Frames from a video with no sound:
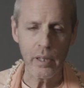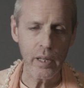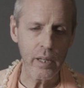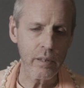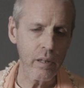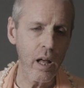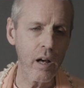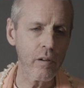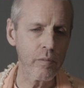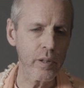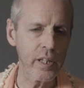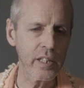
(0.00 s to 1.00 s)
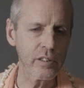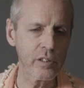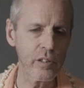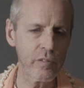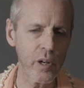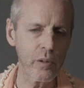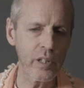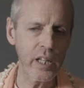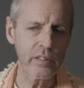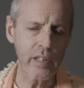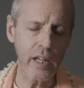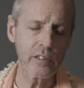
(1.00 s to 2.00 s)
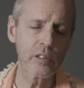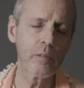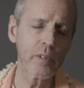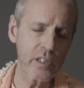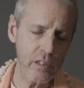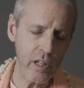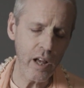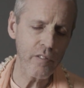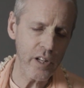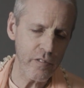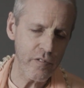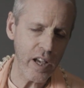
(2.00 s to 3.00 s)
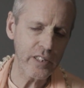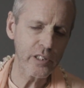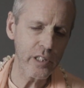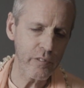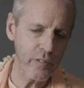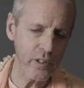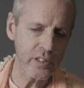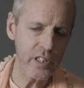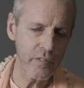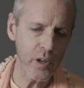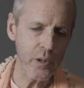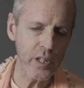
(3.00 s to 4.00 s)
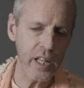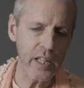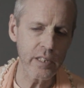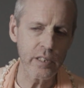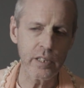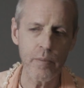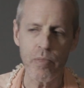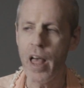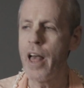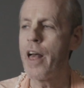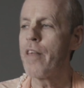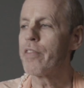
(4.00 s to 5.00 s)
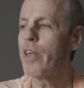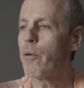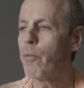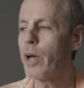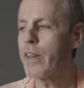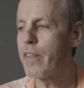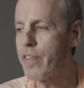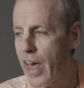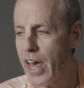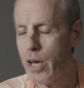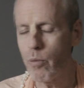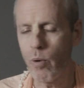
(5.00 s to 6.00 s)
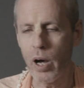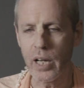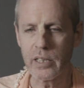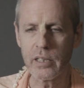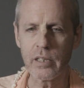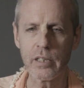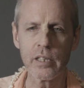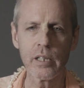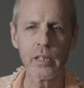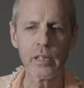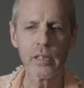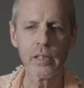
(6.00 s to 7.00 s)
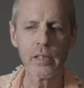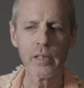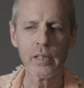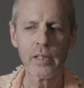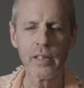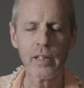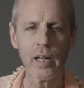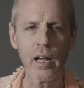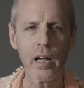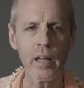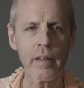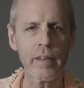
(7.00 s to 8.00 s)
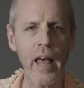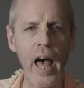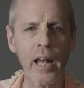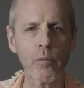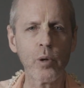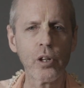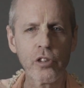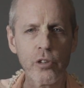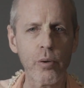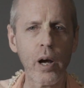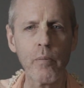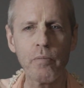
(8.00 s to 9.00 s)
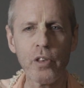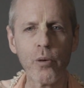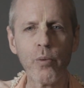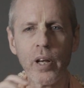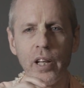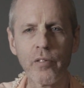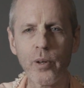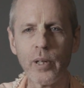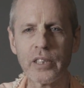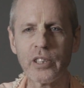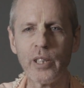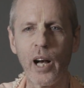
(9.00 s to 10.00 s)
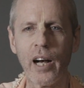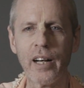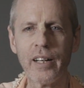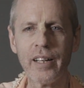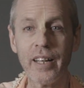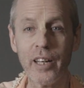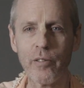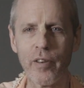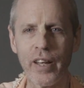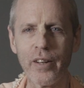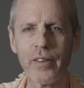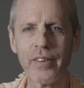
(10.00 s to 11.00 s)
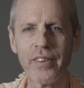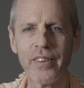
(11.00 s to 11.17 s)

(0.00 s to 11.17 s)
in love with his devotees, has so much love and affection for his devotees, that what they want, that will trump the will of Krishna even.